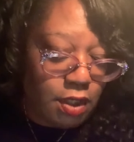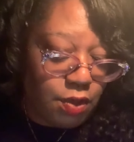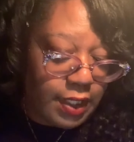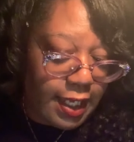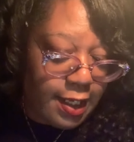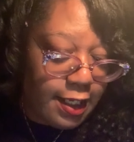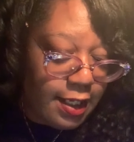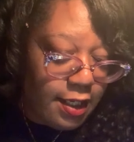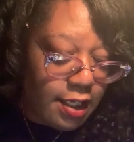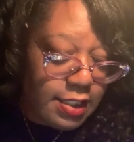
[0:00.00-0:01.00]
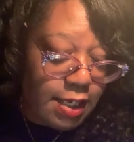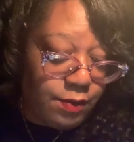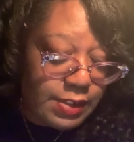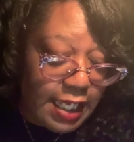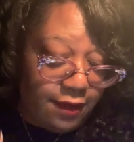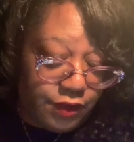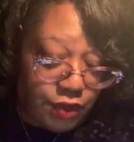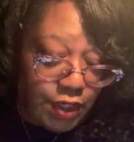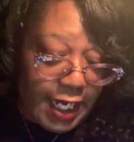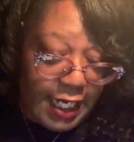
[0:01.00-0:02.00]
Okay, and that was
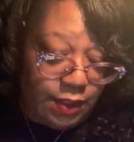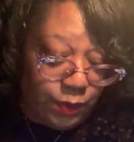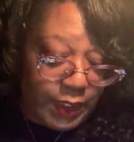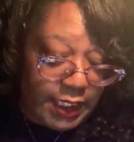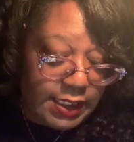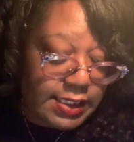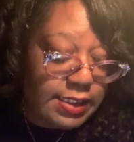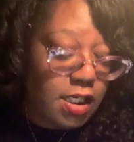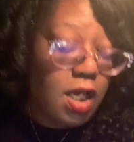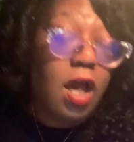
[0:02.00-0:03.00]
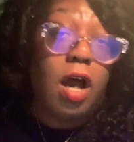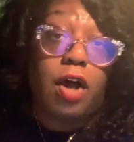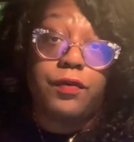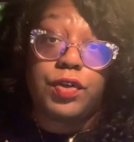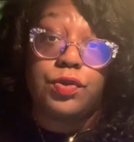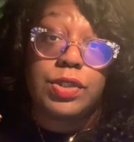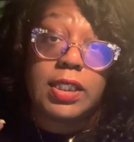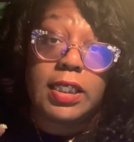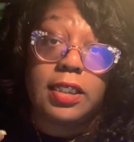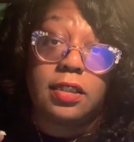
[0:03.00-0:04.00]
after 8 weeks of
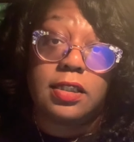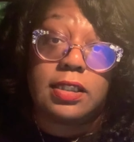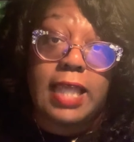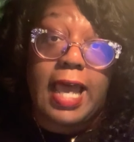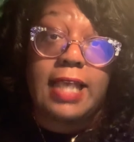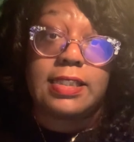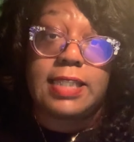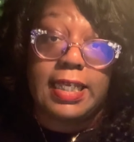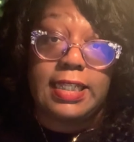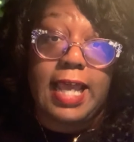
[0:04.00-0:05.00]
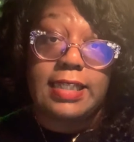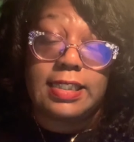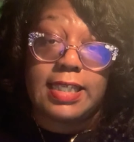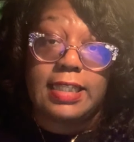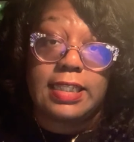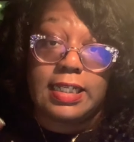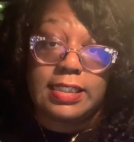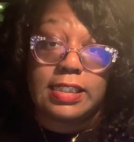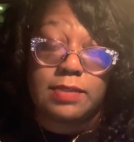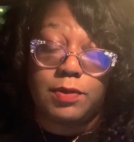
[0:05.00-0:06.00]
using taking the astaxanthin at
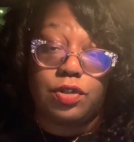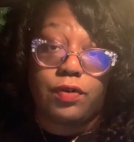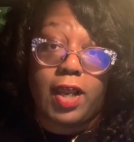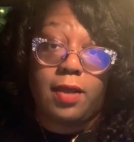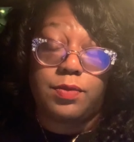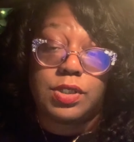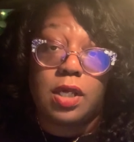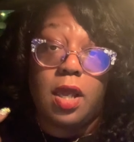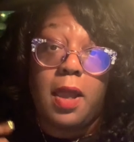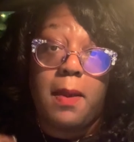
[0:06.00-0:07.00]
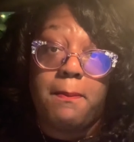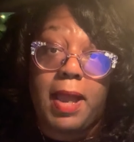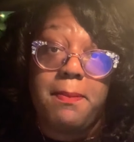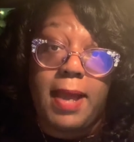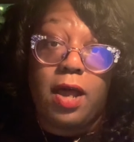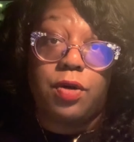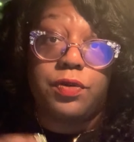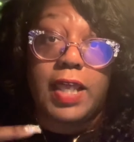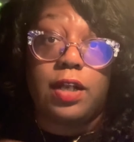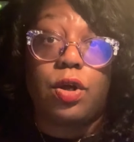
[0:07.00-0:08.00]
6 milligrams by
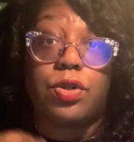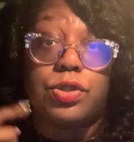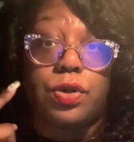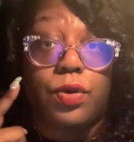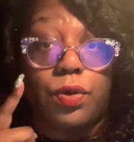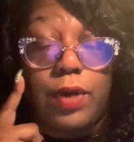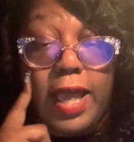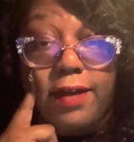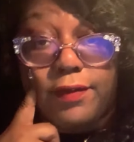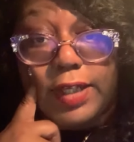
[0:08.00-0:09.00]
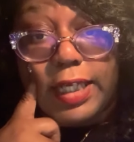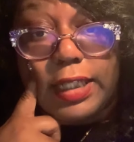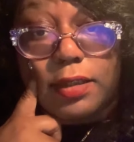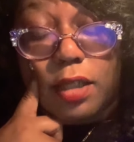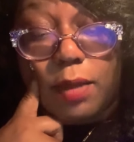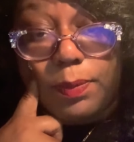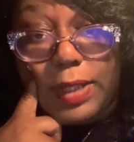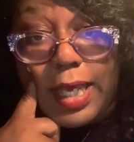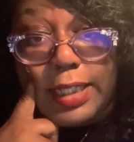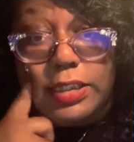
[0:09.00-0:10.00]
mouth, and also having it
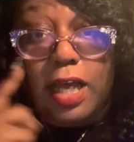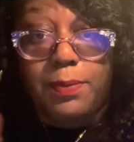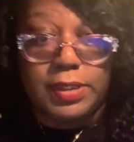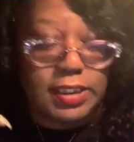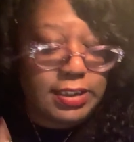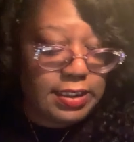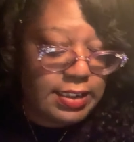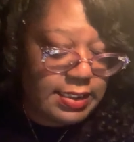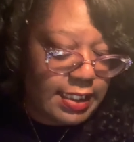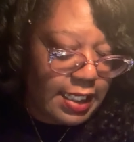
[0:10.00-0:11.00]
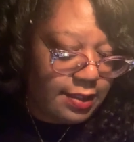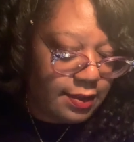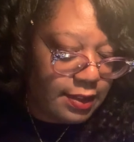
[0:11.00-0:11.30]
applied topically to the skin